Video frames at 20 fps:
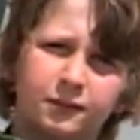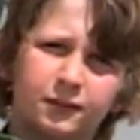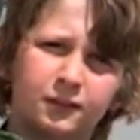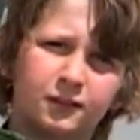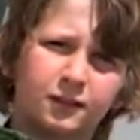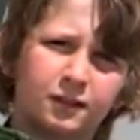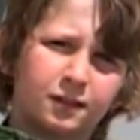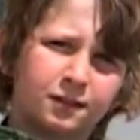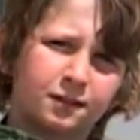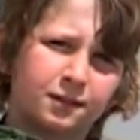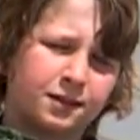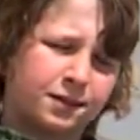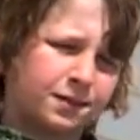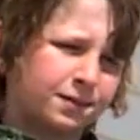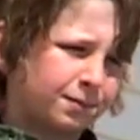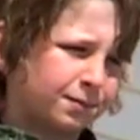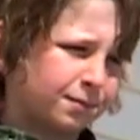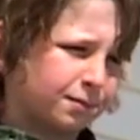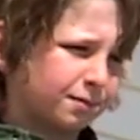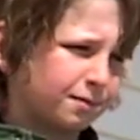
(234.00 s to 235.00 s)

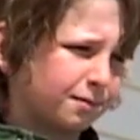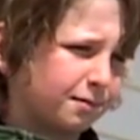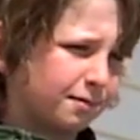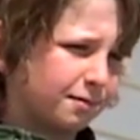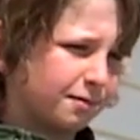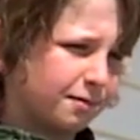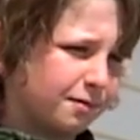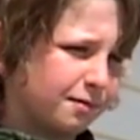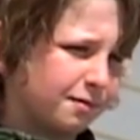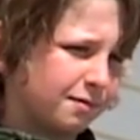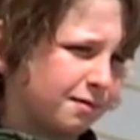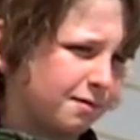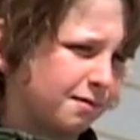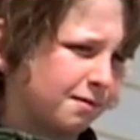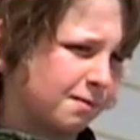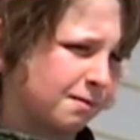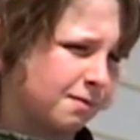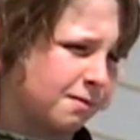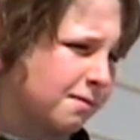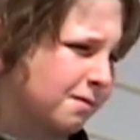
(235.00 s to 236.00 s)

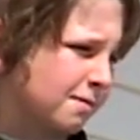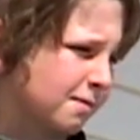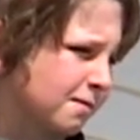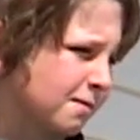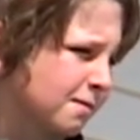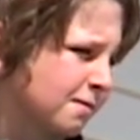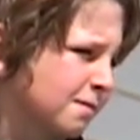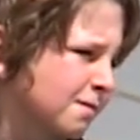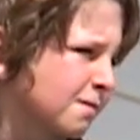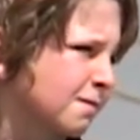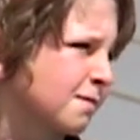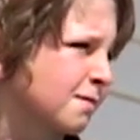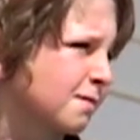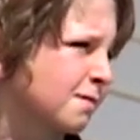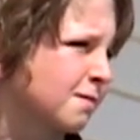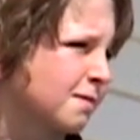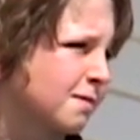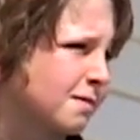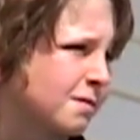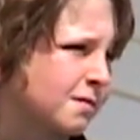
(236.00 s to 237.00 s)

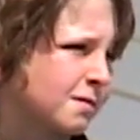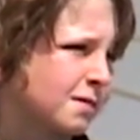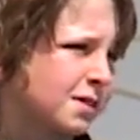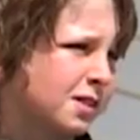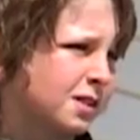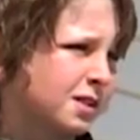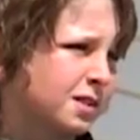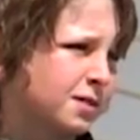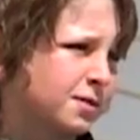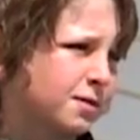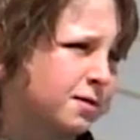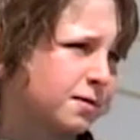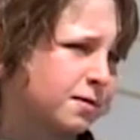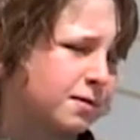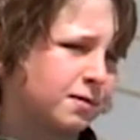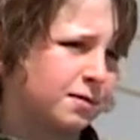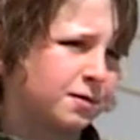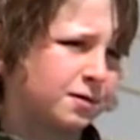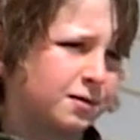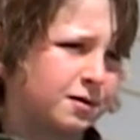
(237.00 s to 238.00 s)

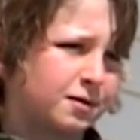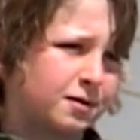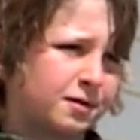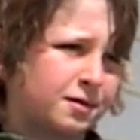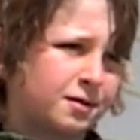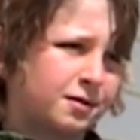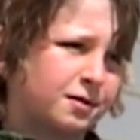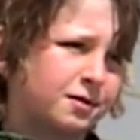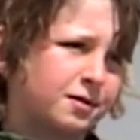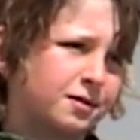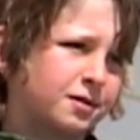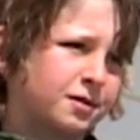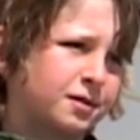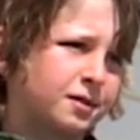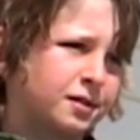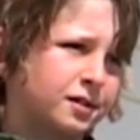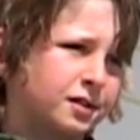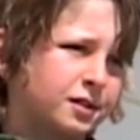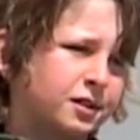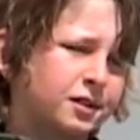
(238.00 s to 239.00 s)

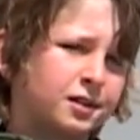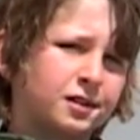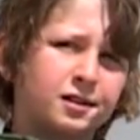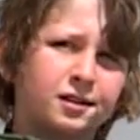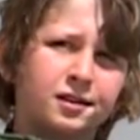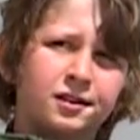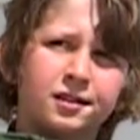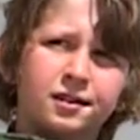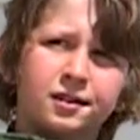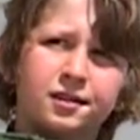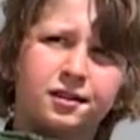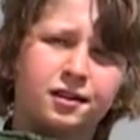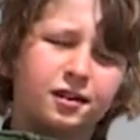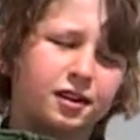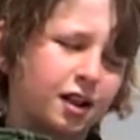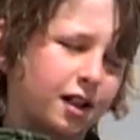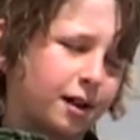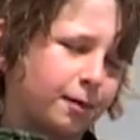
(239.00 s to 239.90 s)
This person isn't speaking.